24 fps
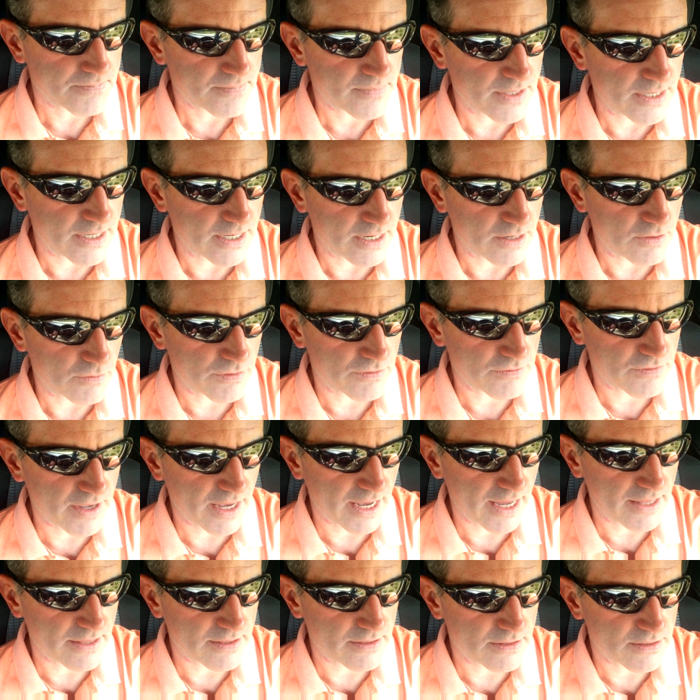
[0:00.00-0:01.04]
We've
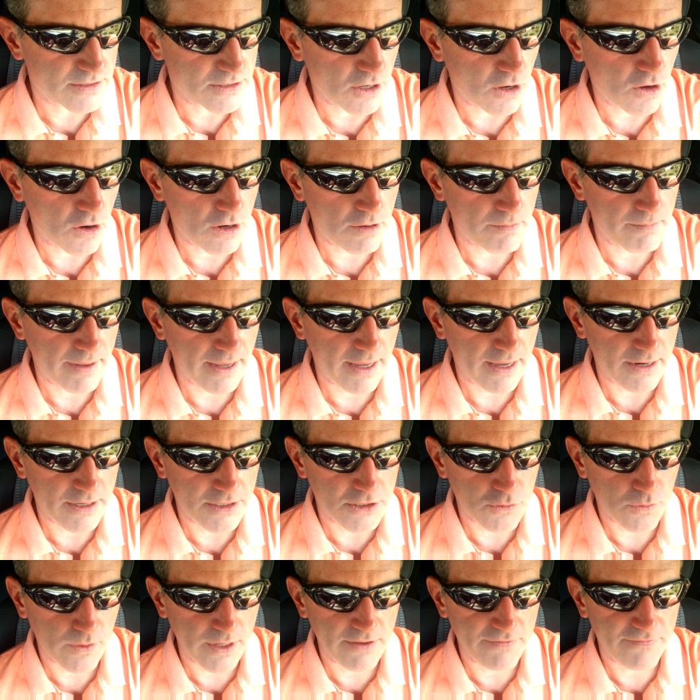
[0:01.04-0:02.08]
got talk about a
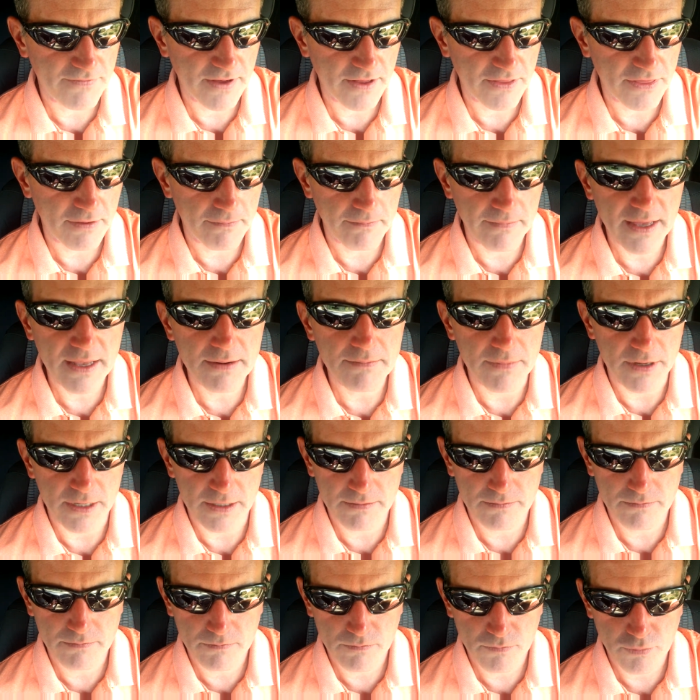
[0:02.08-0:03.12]
25th Amendment
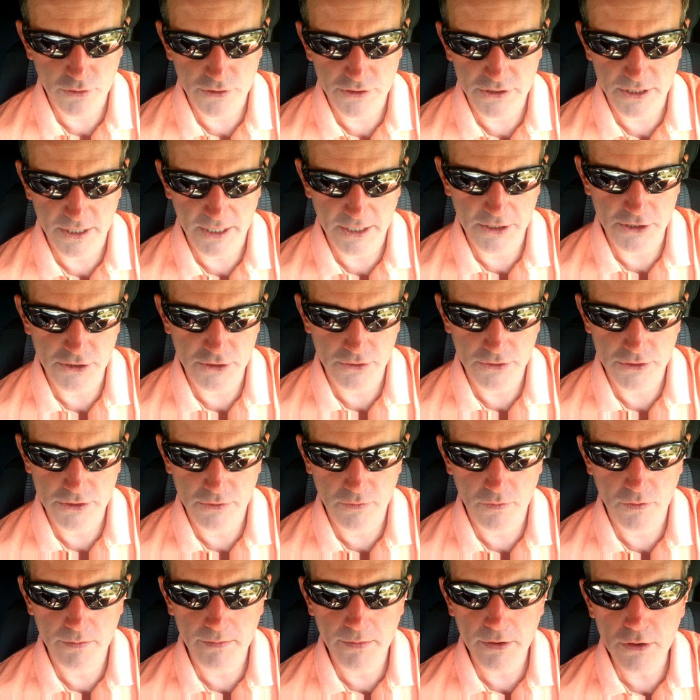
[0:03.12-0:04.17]
procedure
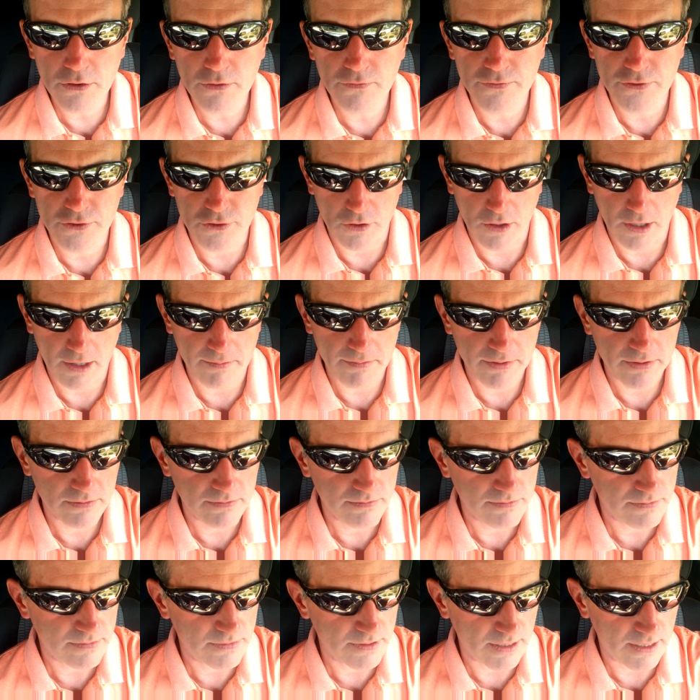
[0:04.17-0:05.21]
to remove Trump
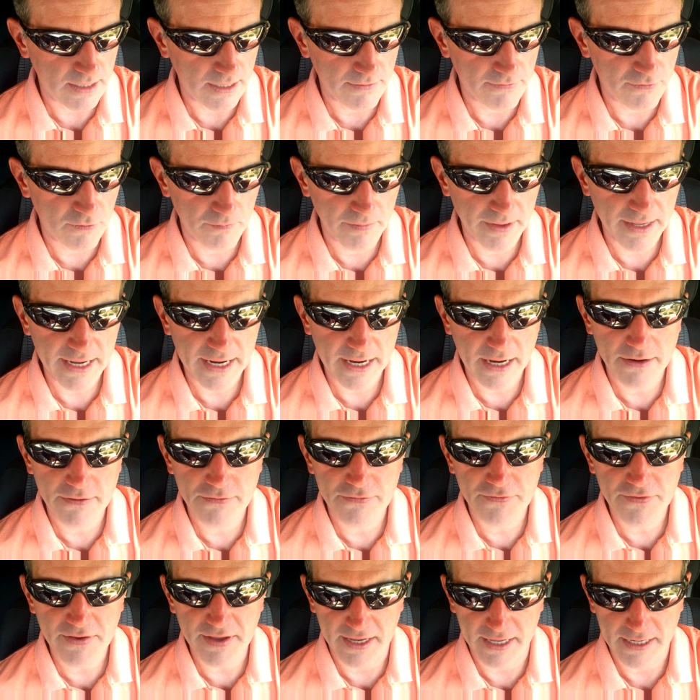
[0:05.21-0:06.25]
for being
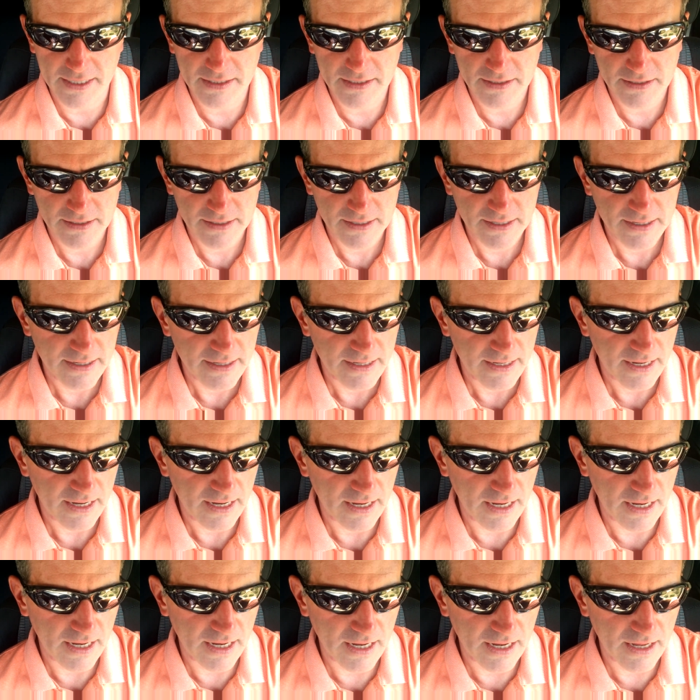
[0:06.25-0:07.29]
unfit.
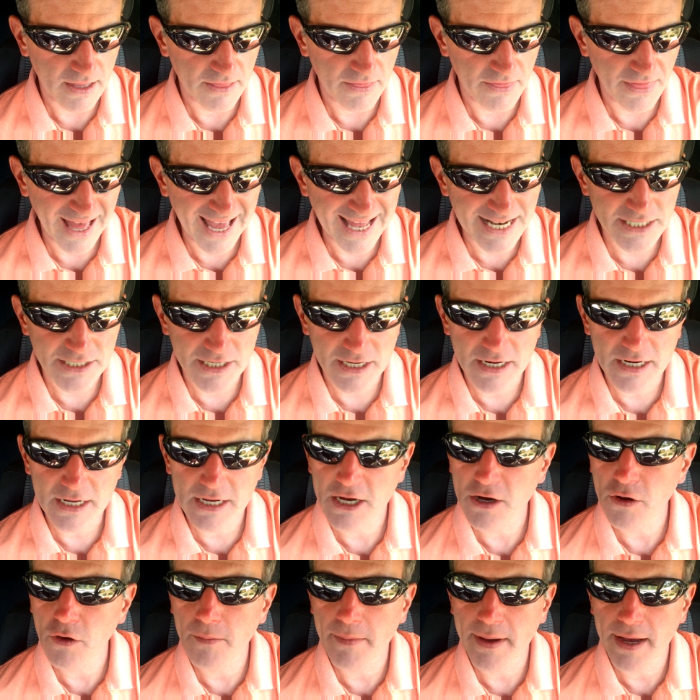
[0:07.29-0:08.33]
That's going to
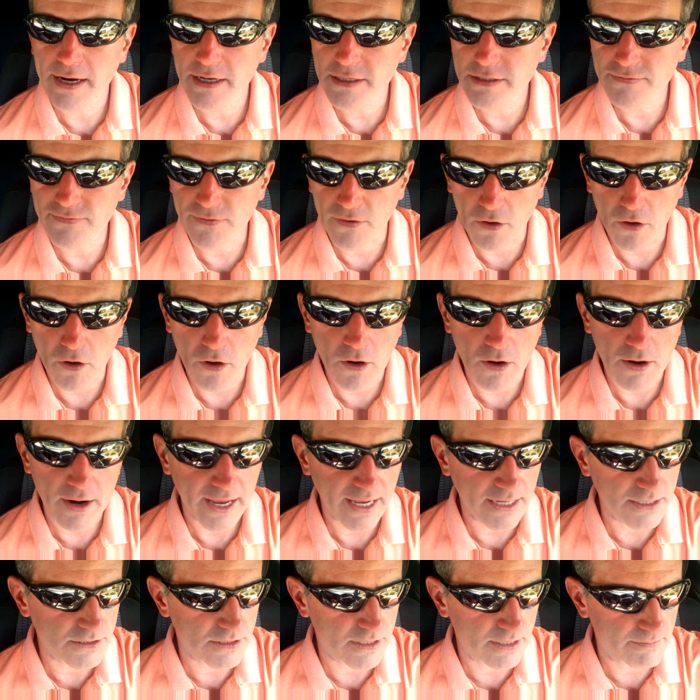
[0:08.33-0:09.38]
go about as far
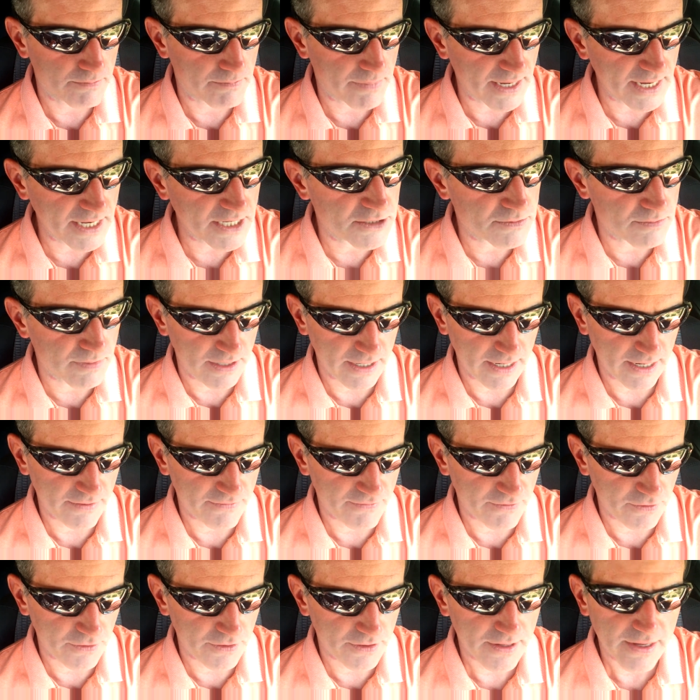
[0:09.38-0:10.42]
as an impeachment
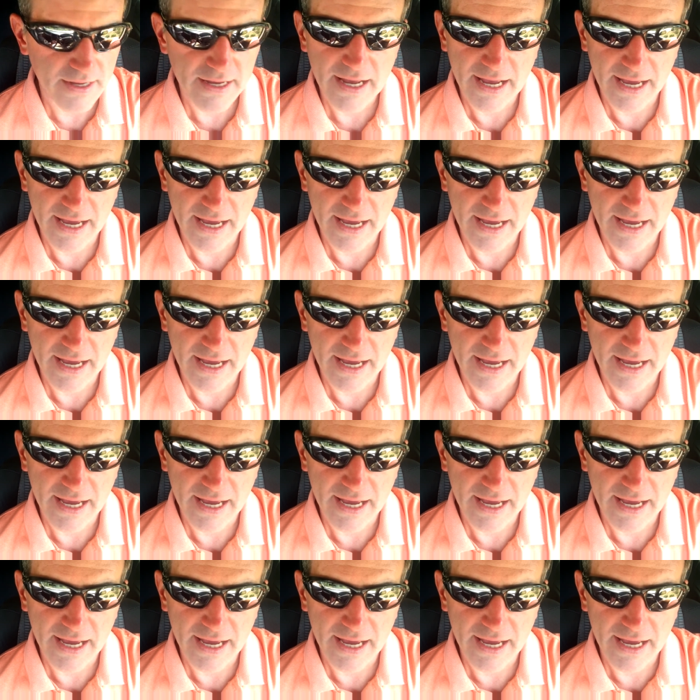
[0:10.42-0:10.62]
effort.